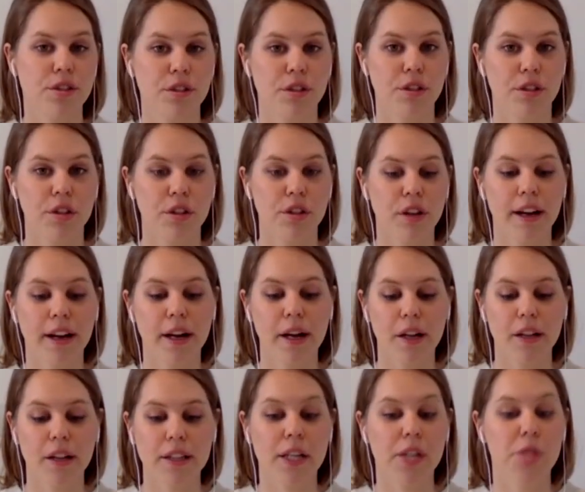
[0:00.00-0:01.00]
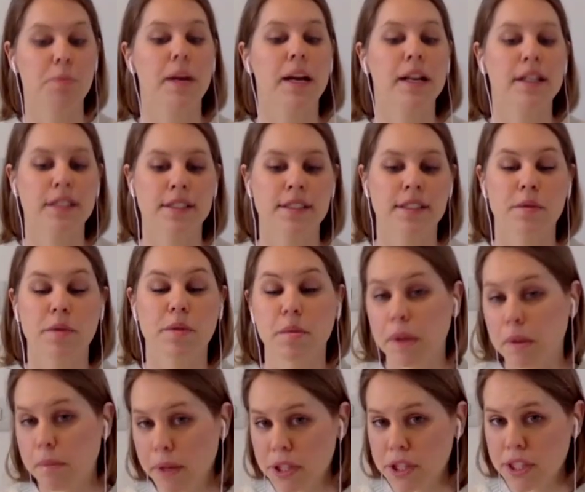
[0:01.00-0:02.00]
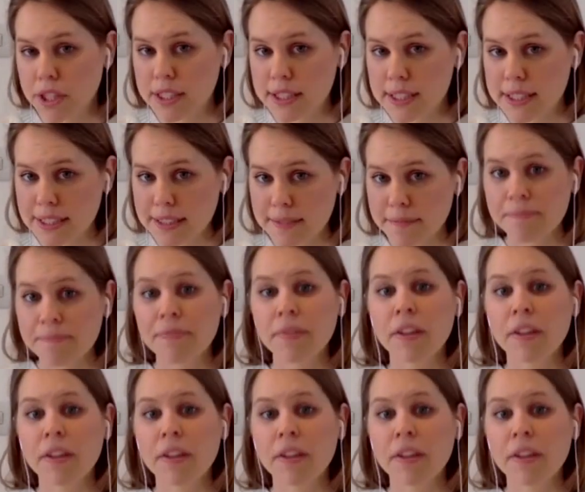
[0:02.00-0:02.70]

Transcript: to uh, large practices with big budgets.